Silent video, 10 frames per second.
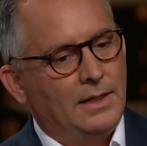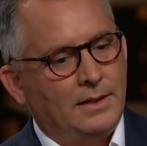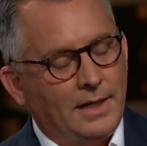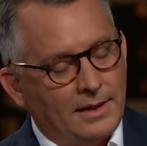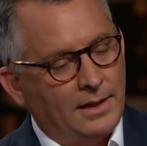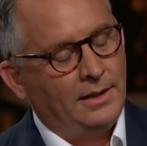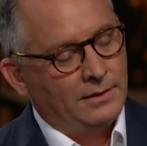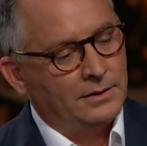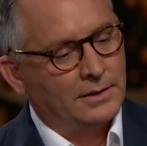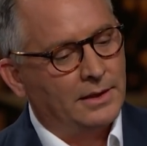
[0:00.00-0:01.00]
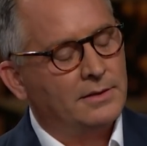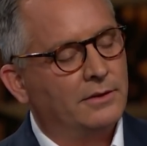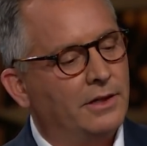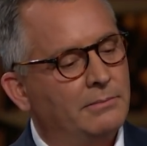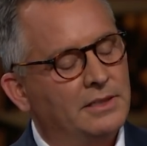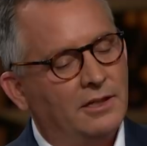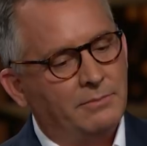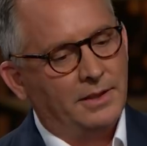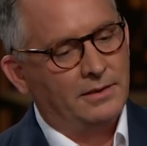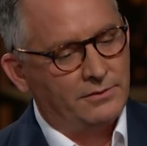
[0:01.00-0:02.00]
Yeah, it's incredibly tough.
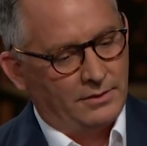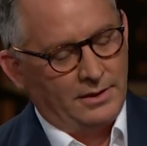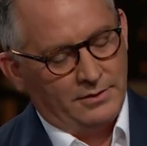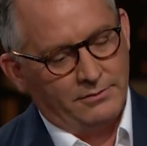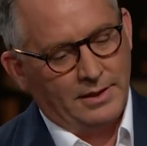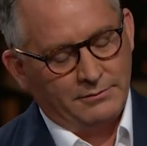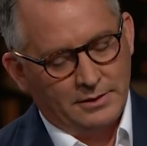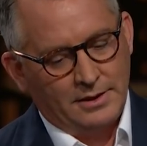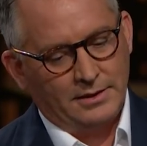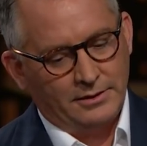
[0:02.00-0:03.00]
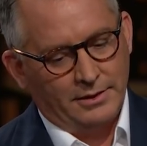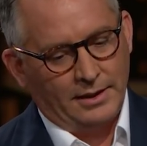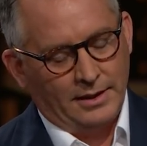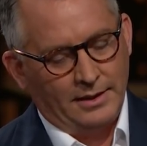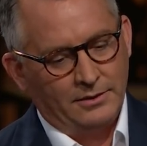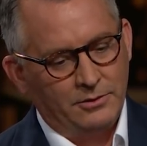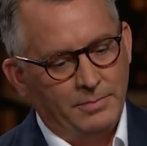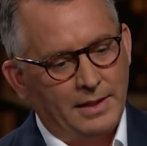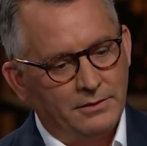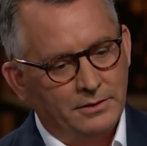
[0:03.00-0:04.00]
But here's what I will tell you. I hope
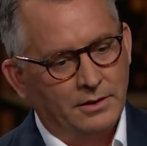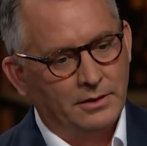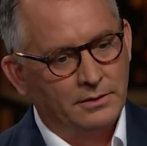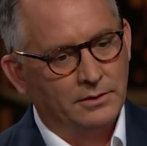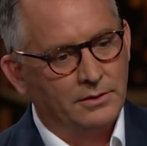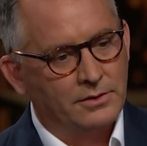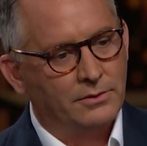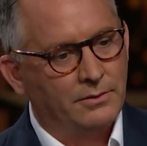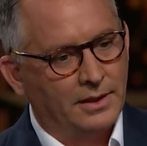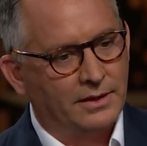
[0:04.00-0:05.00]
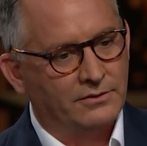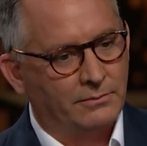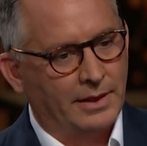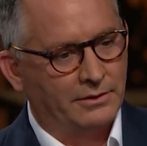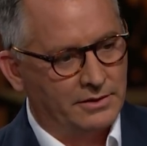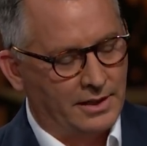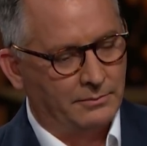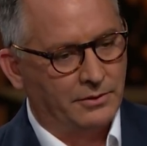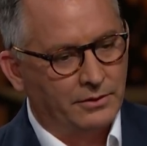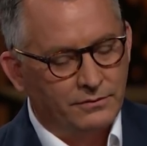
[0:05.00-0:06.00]
our daughter learns two things from our
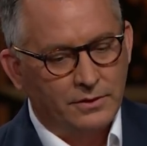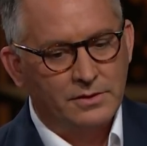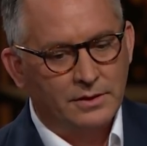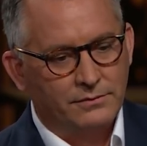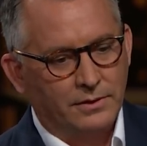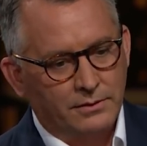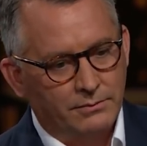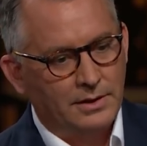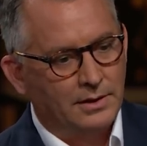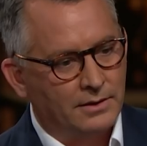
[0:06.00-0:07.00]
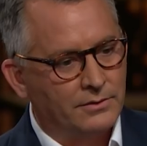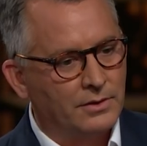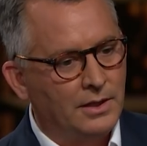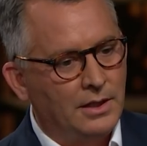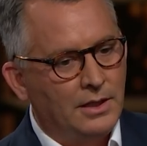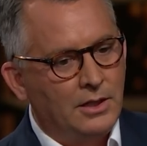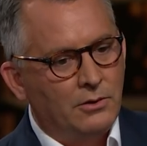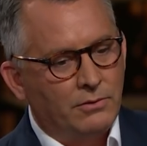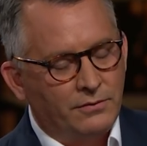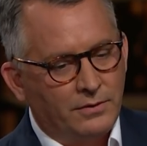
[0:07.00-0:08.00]
example. The first is for 3 years,
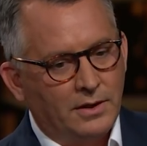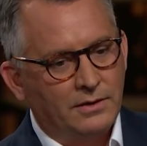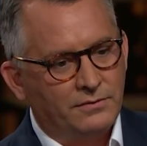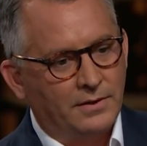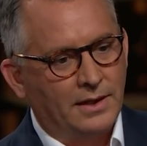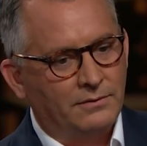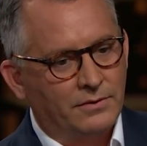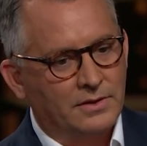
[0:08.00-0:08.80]
we fought a fight for